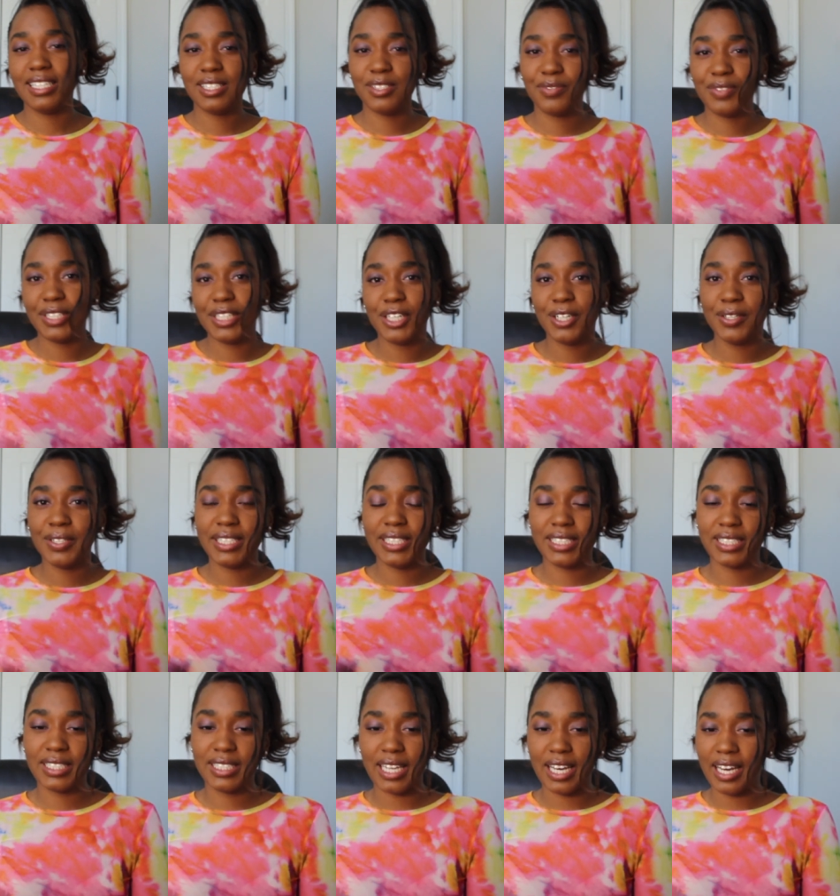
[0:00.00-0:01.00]
this video
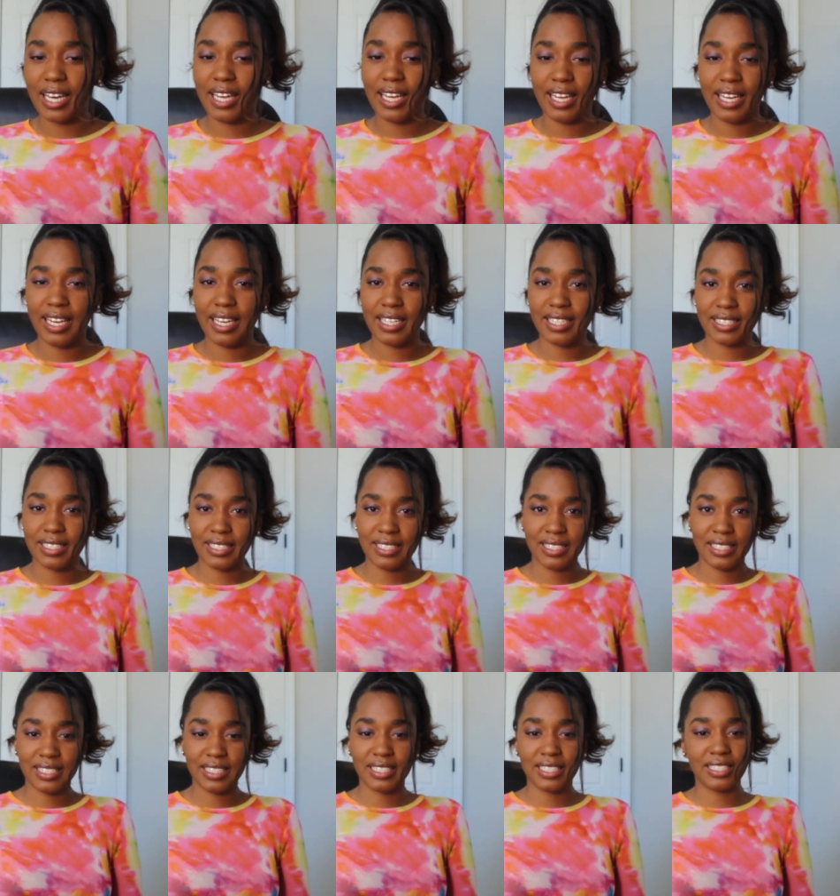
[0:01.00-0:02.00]
is not as
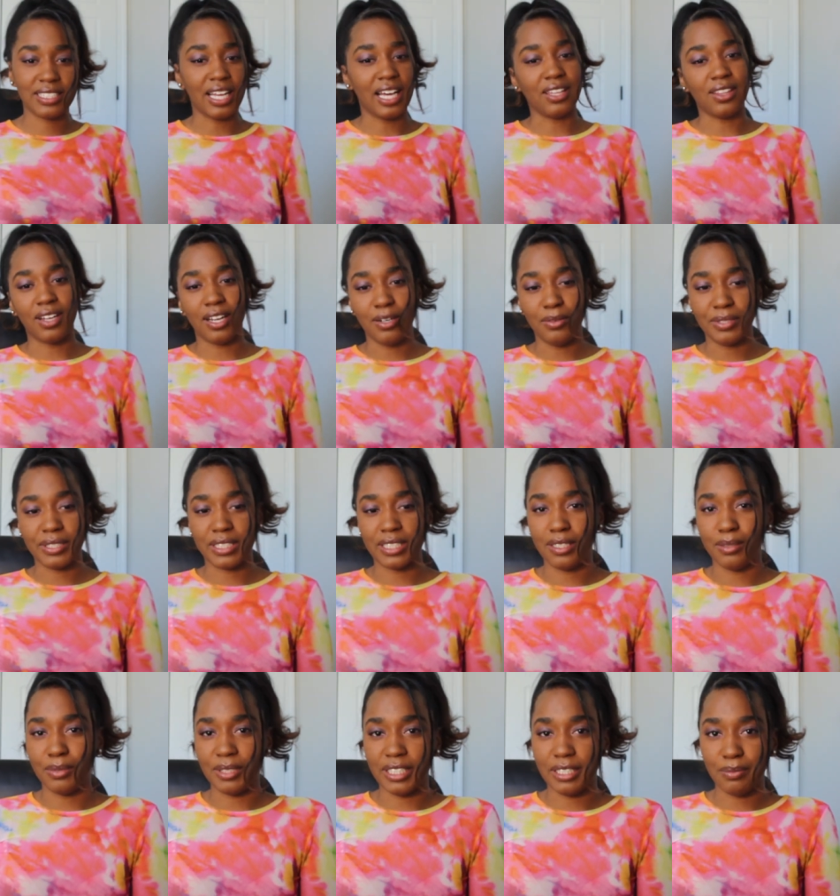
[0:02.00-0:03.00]
easy as I thought it was
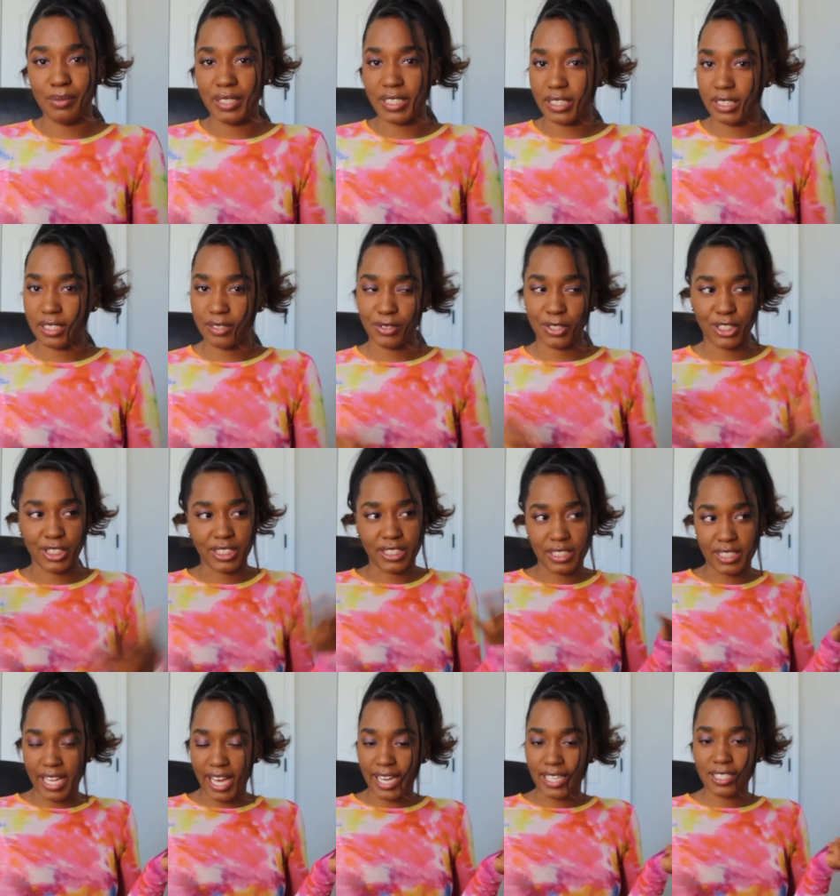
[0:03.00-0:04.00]
going to be because it was
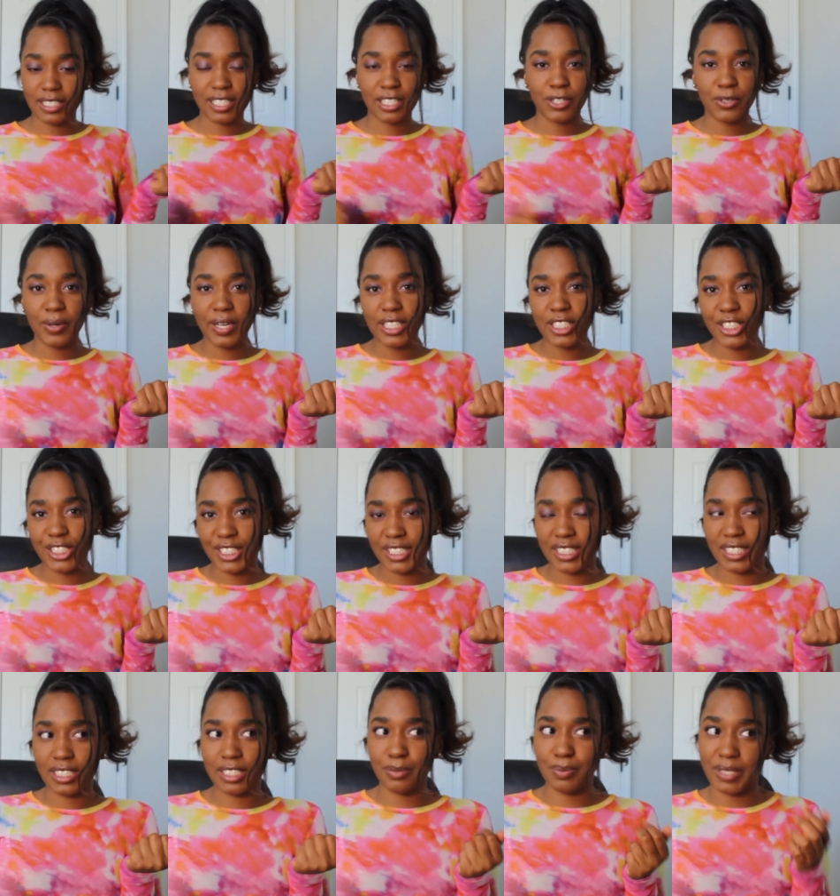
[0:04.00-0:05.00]
just asking
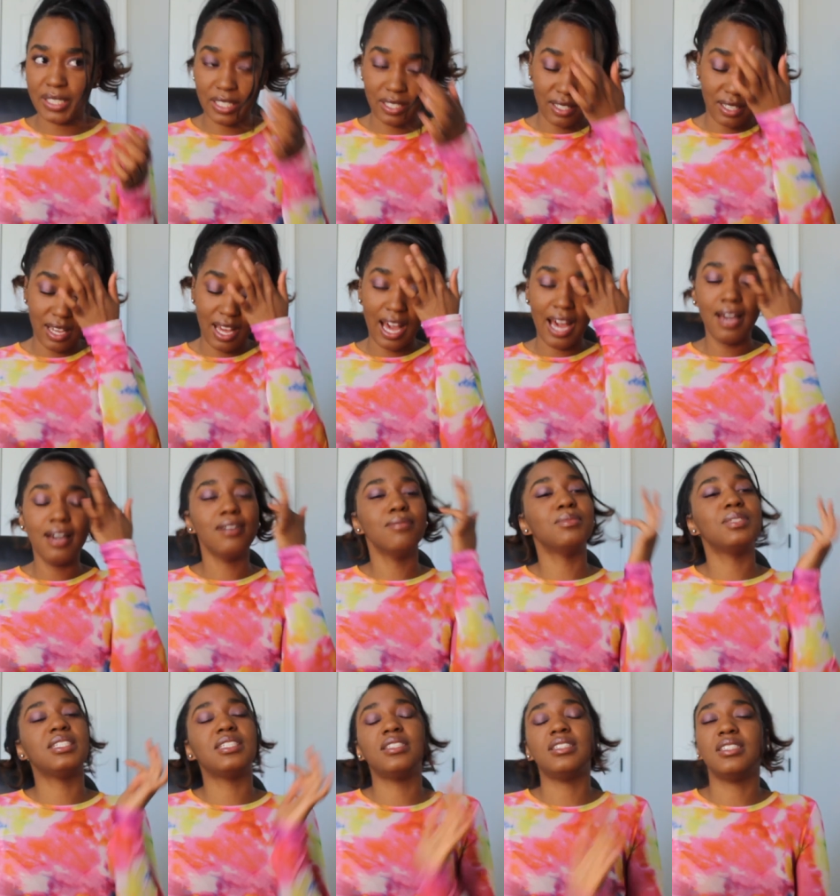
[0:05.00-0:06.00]
questions, but
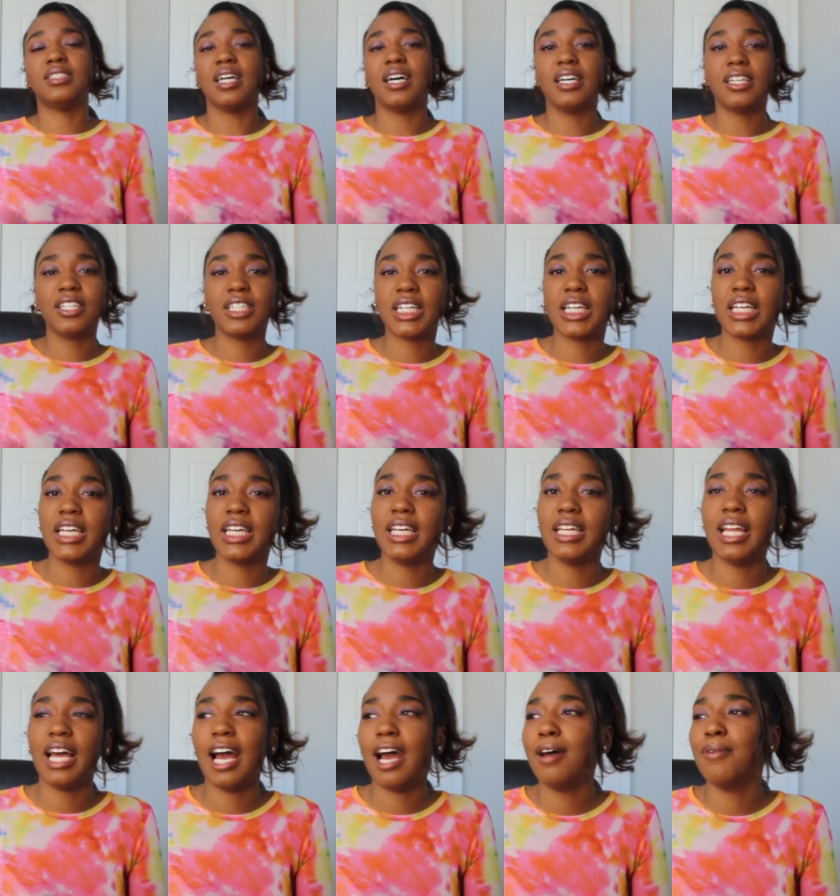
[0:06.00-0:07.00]
I'm
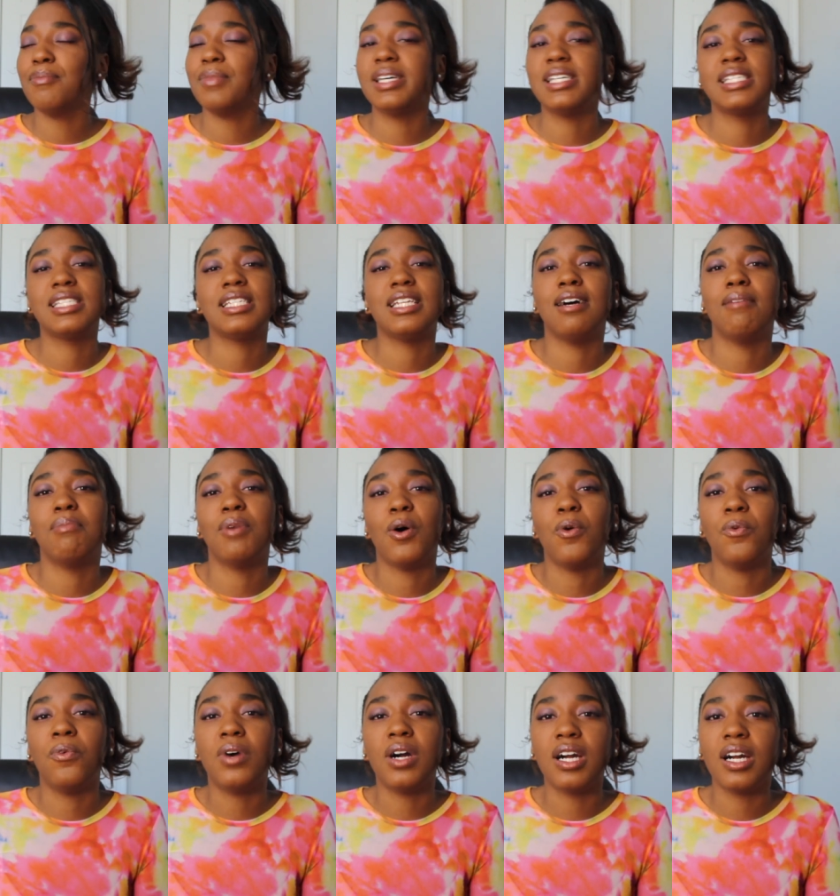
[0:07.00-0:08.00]
stuttering. I'm messing up
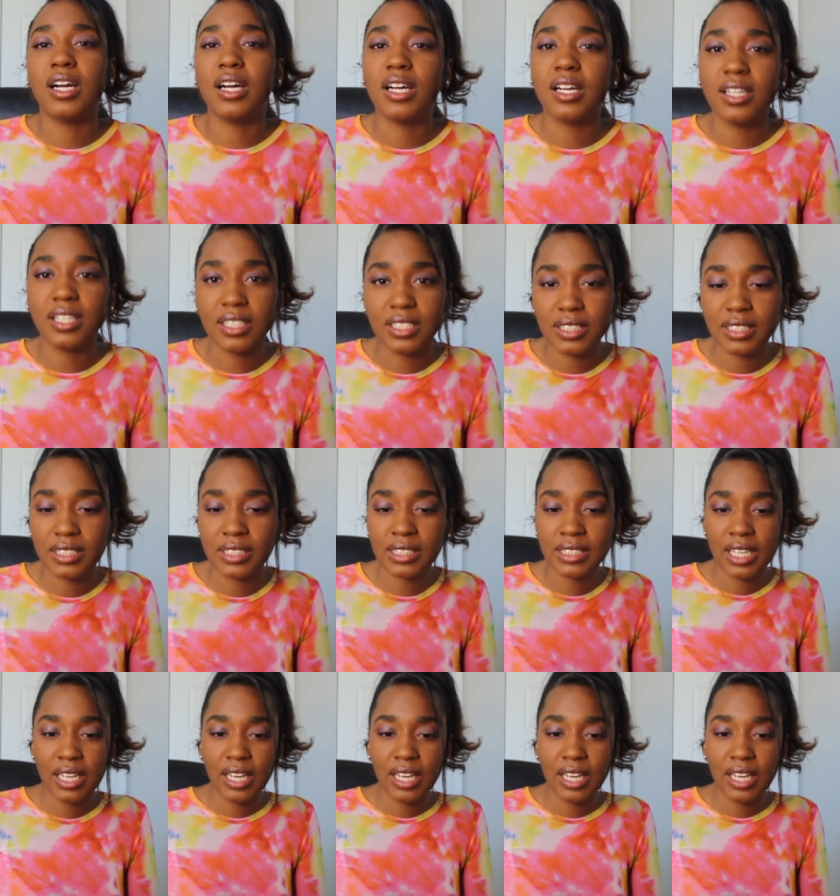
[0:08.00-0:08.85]
on words.